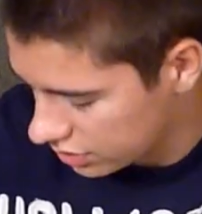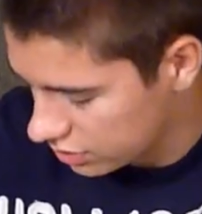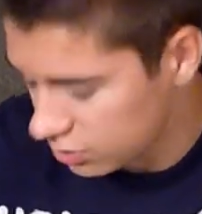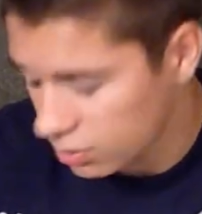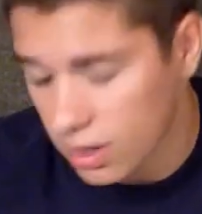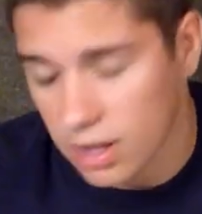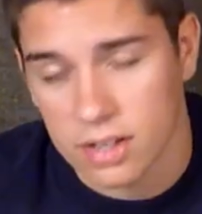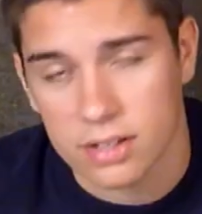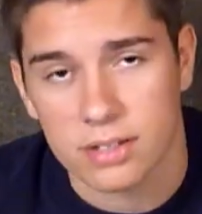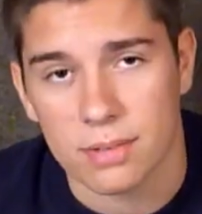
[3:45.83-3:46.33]
as
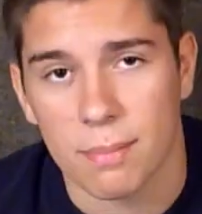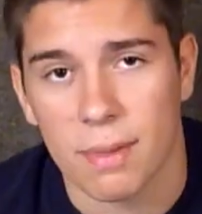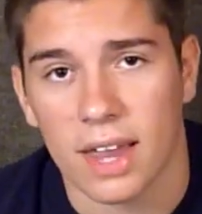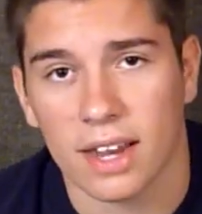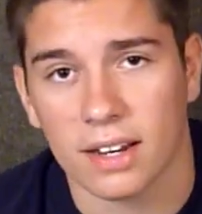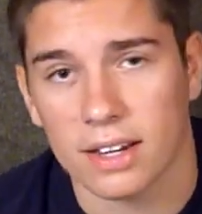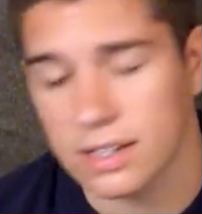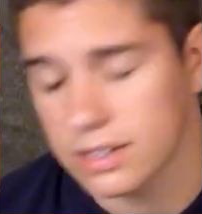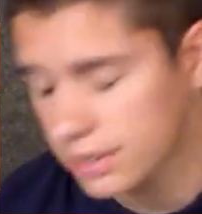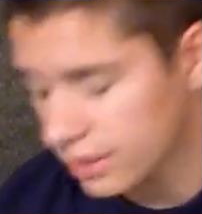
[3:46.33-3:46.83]
well as a
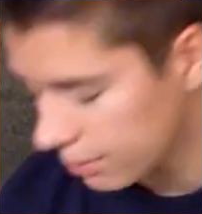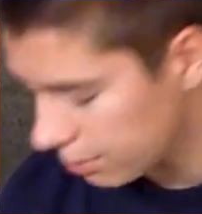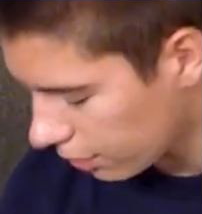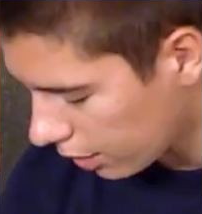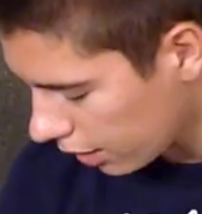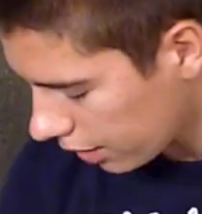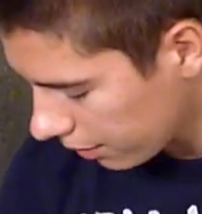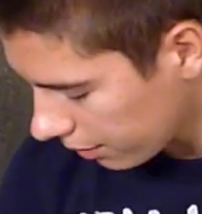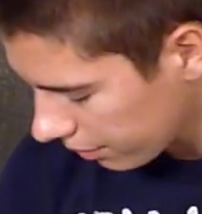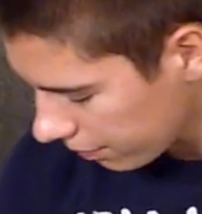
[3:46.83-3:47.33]
magnesium
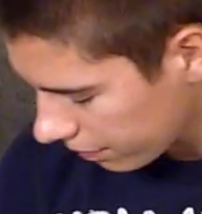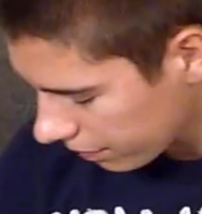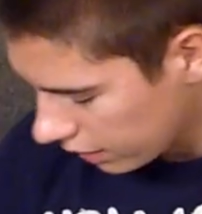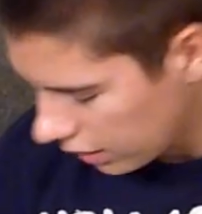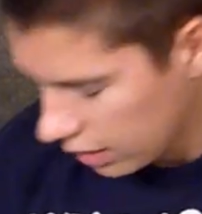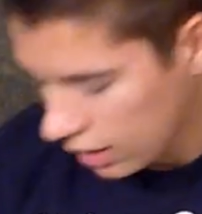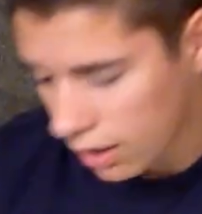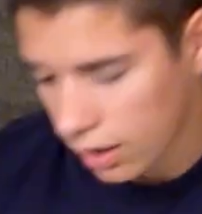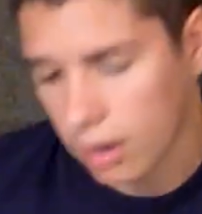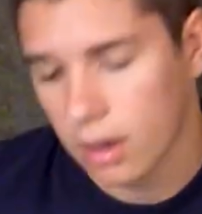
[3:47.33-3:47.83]

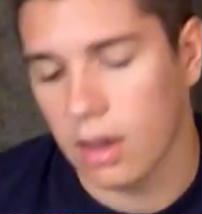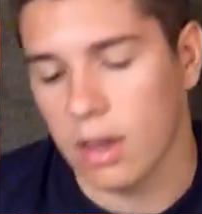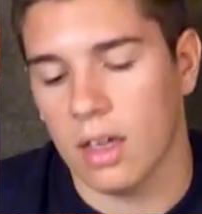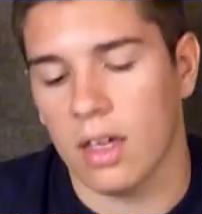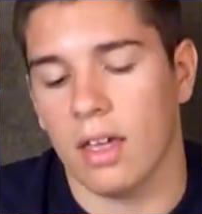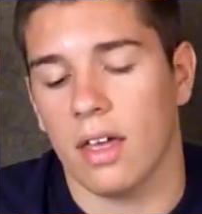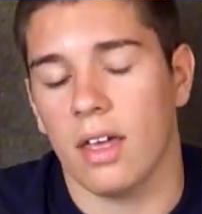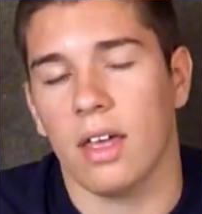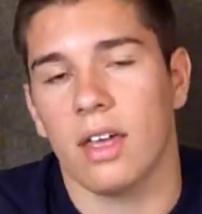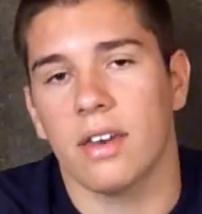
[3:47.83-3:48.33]

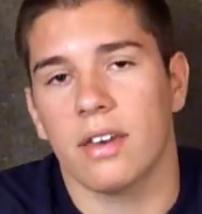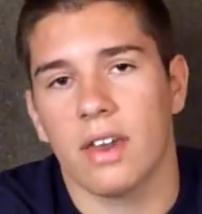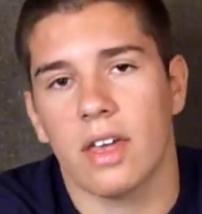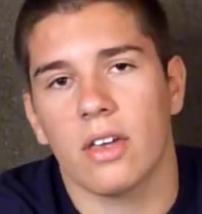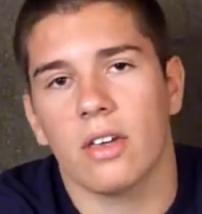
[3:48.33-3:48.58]
bar.